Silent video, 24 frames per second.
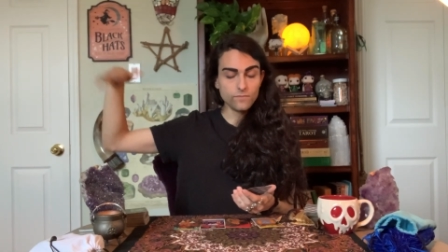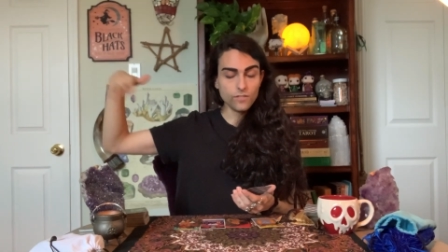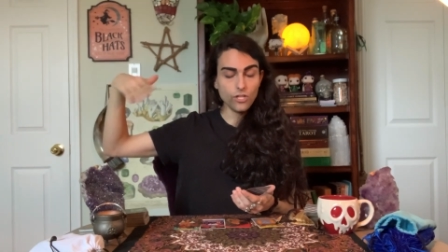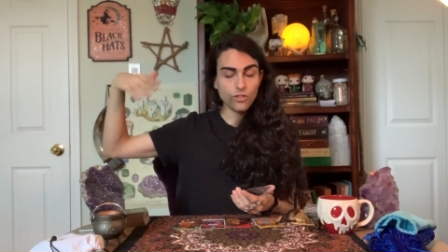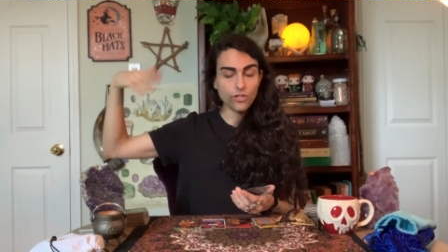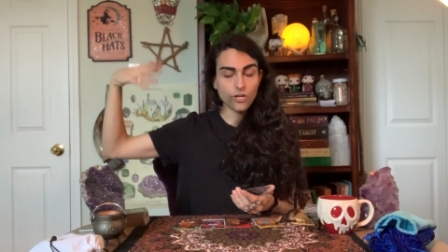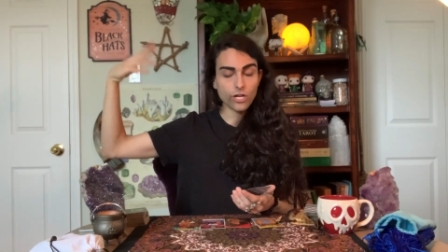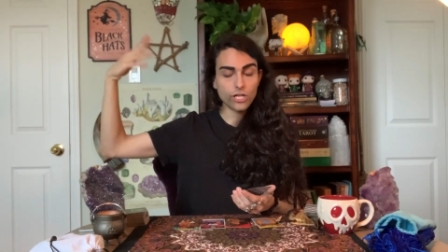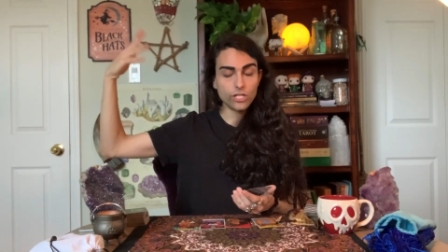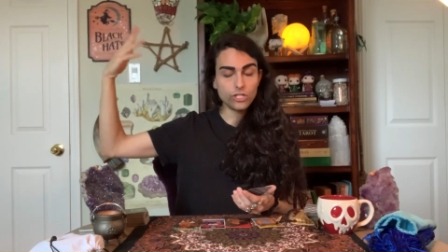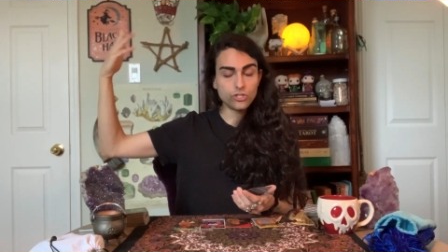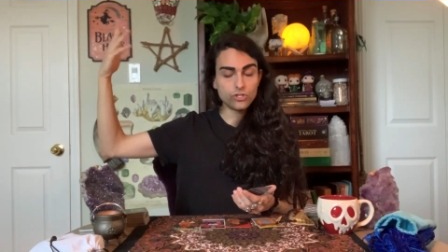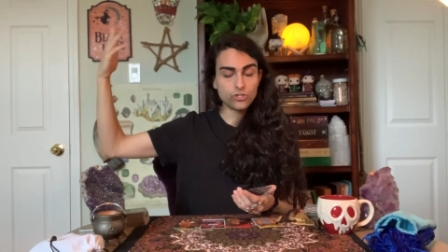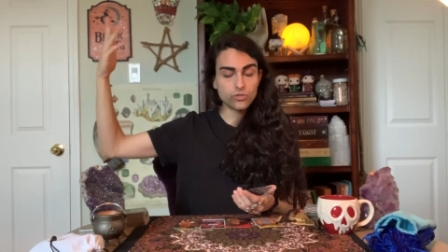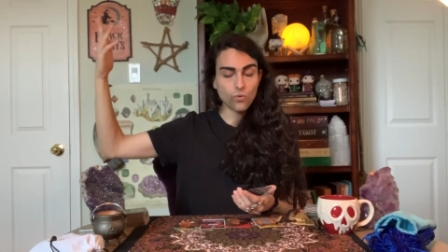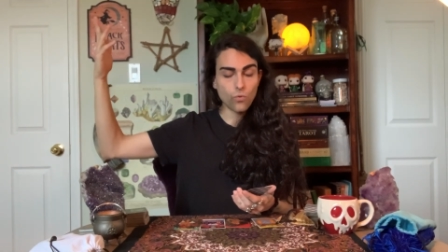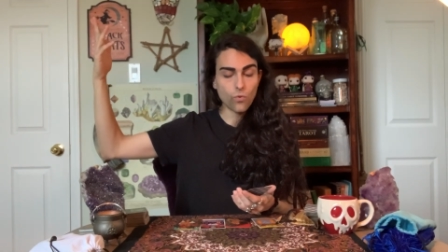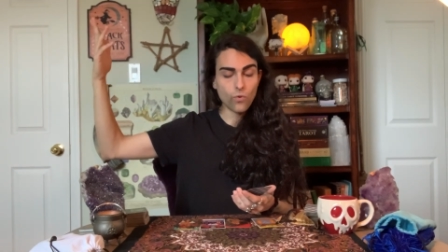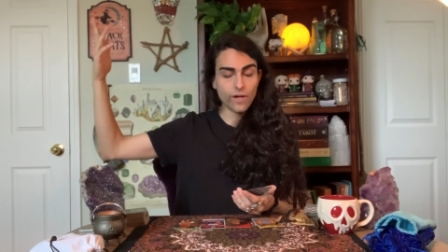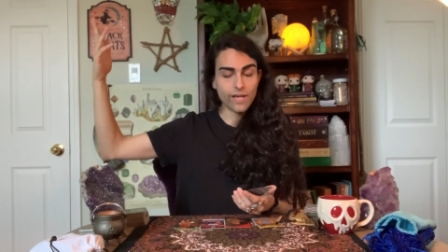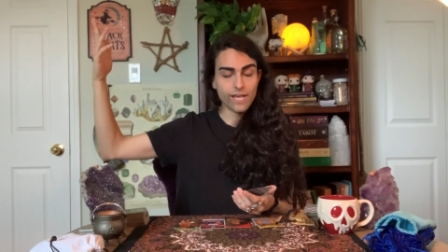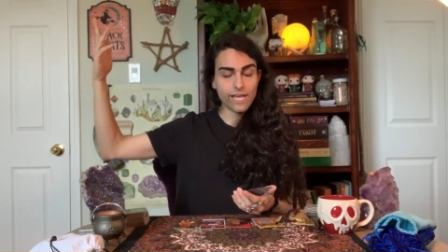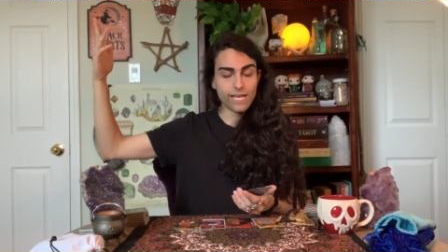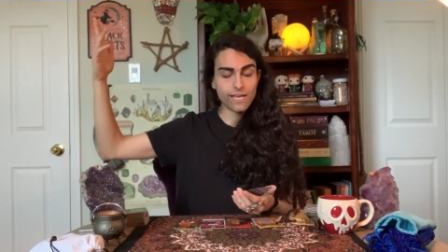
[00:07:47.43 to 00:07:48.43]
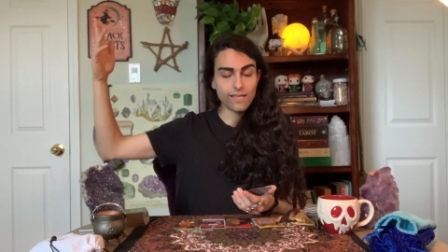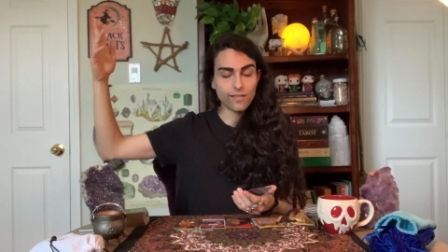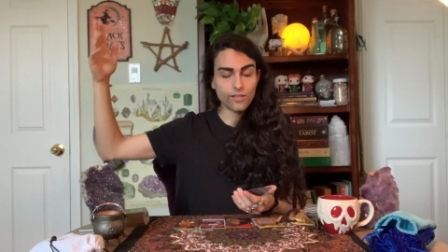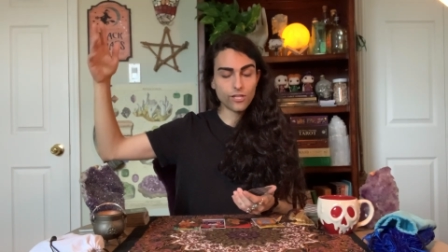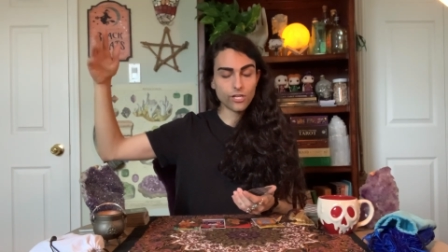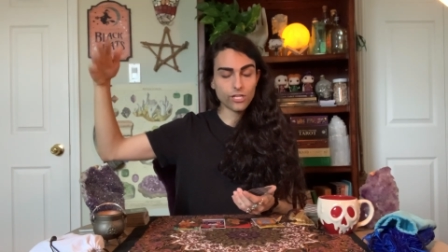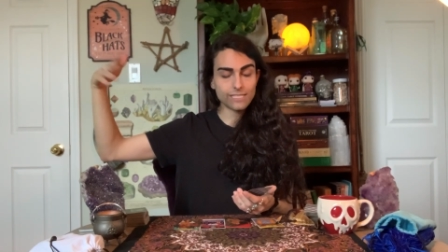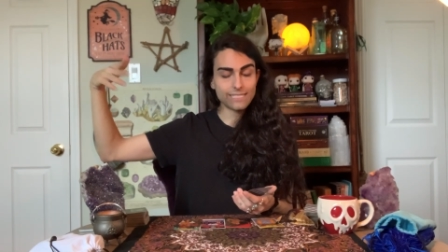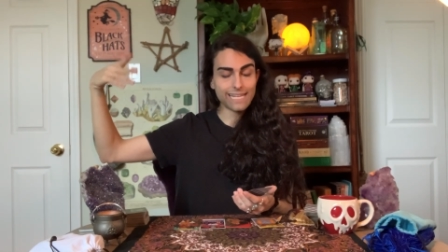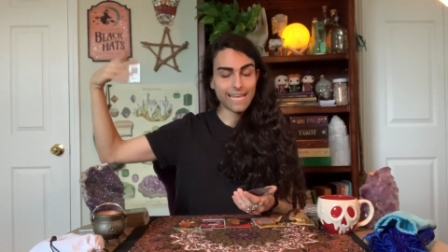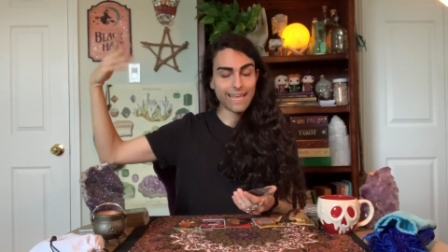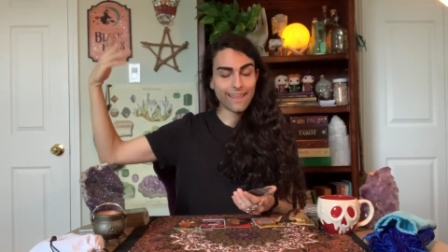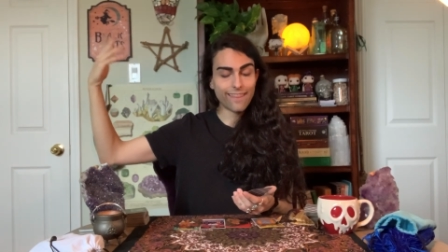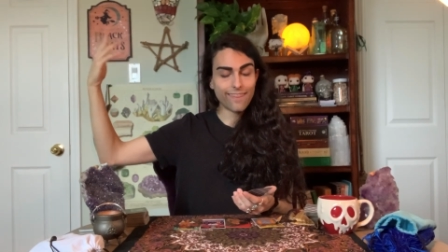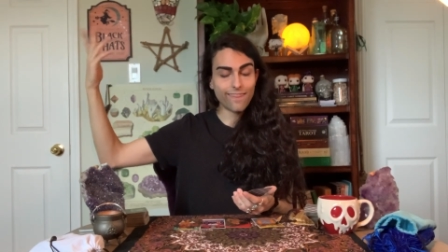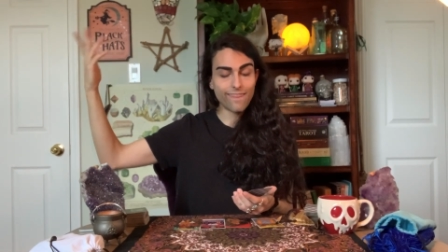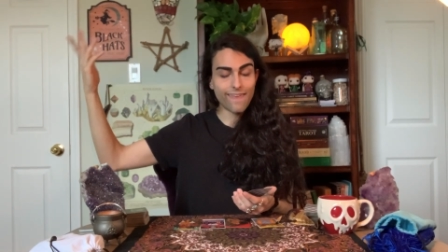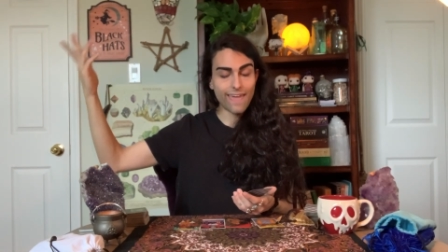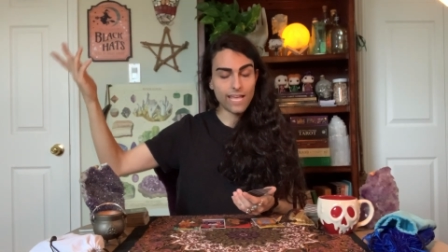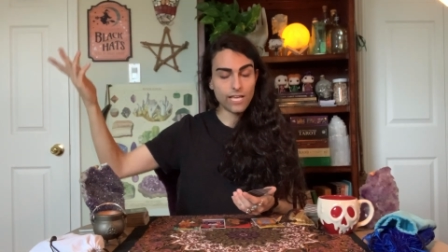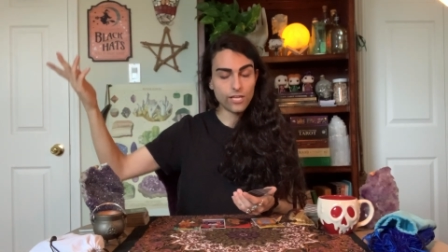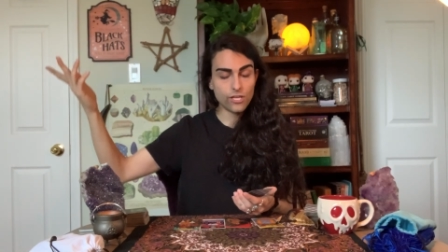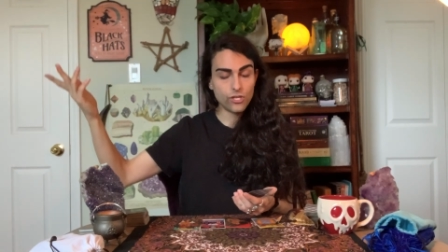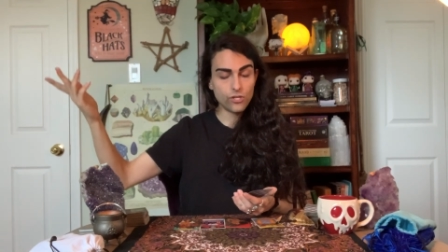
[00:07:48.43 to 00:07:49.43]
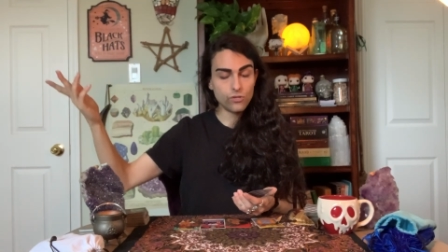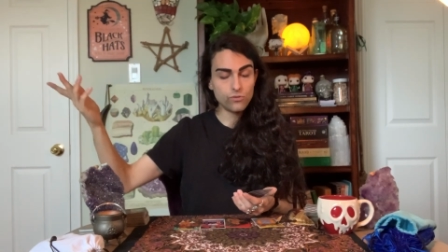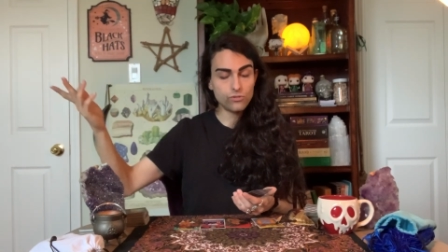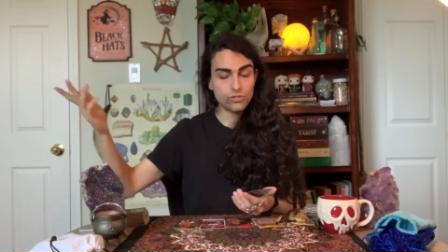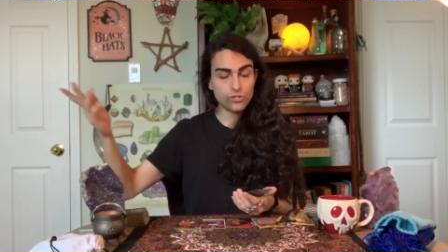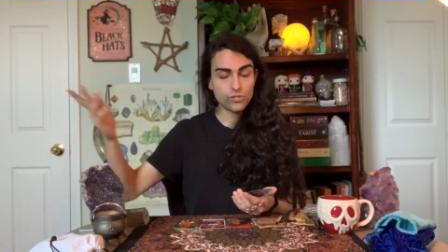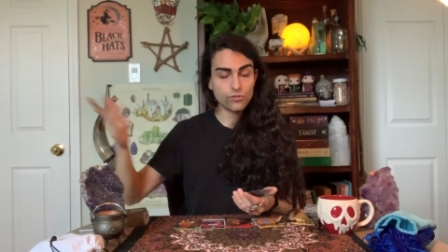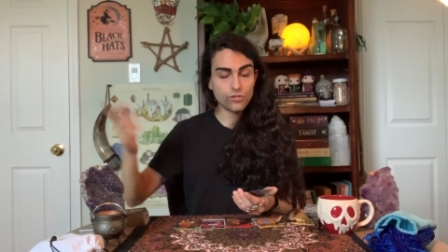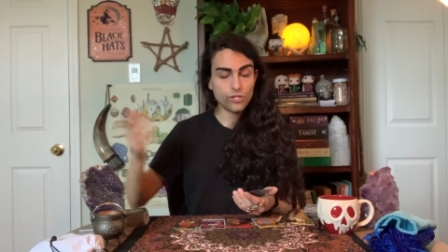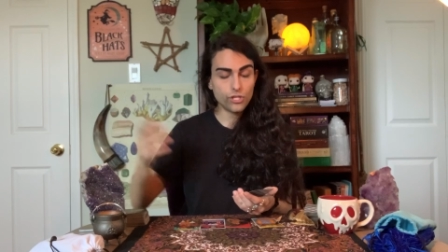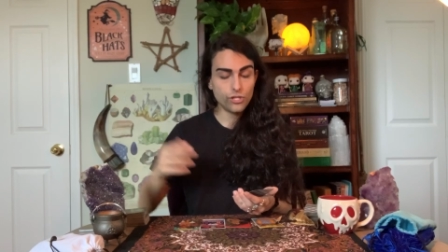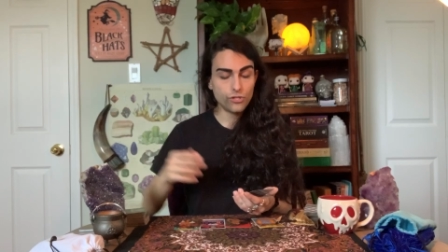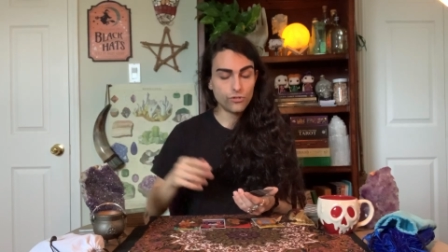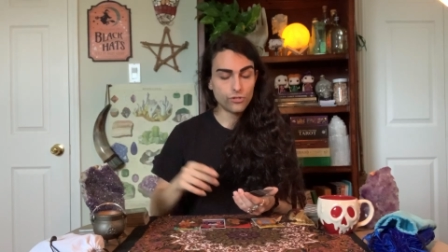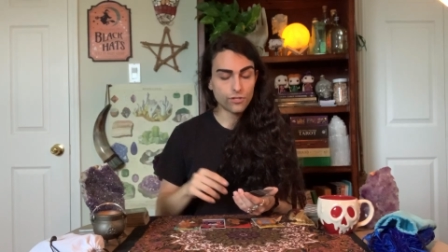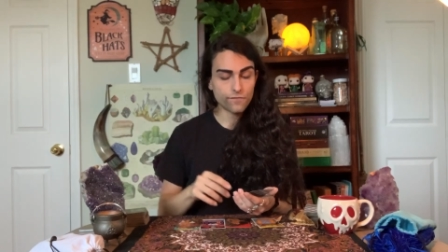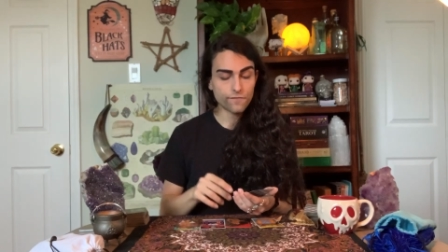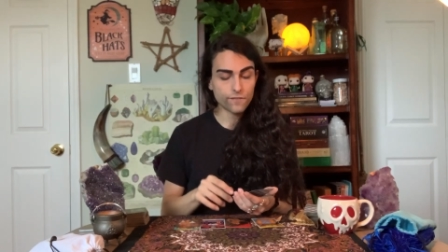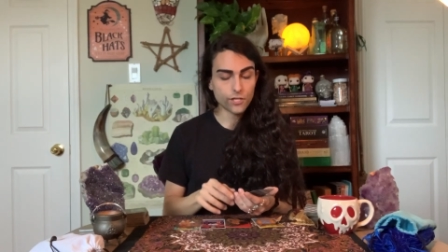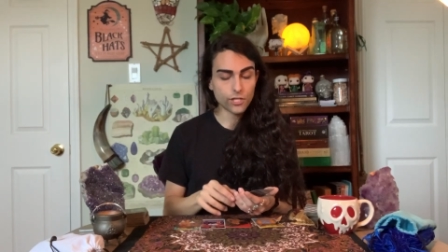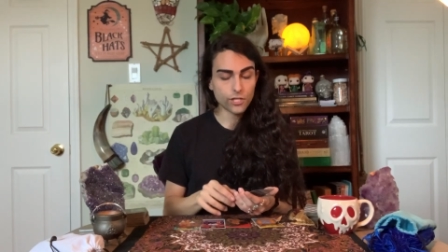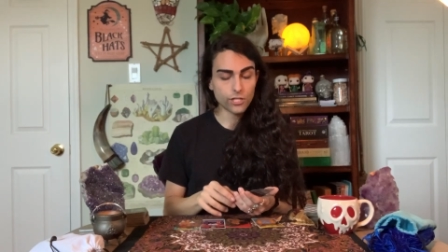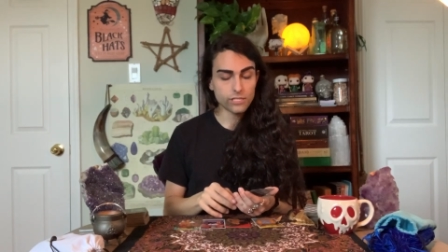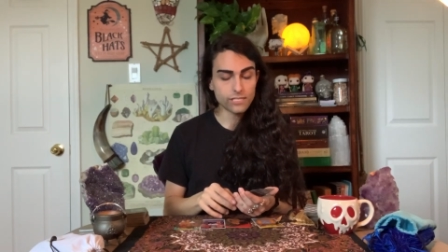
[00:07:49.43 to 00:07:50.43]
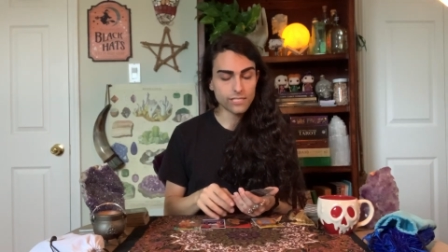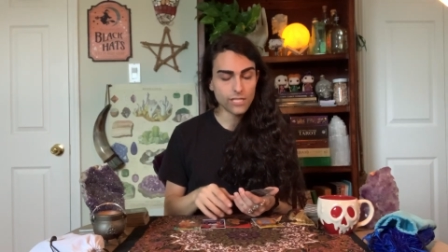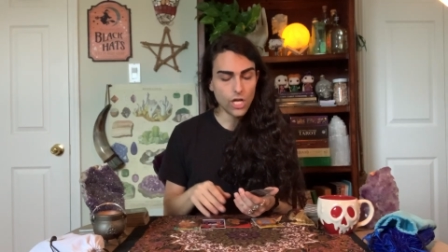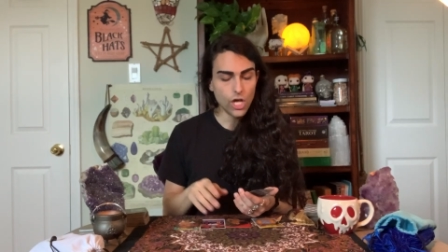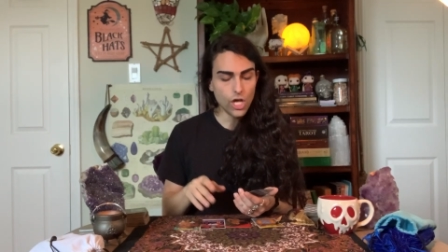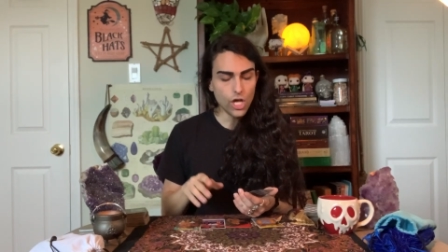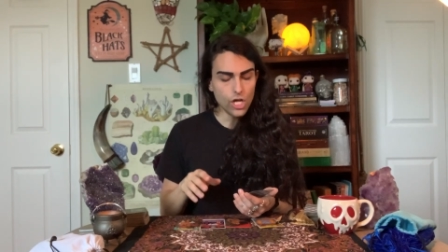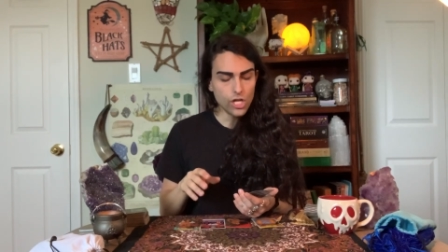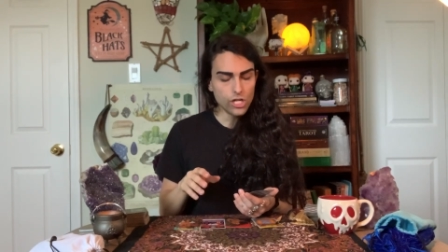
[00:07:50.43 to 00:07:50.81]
they're enjoying, they're saying thank you to the universe.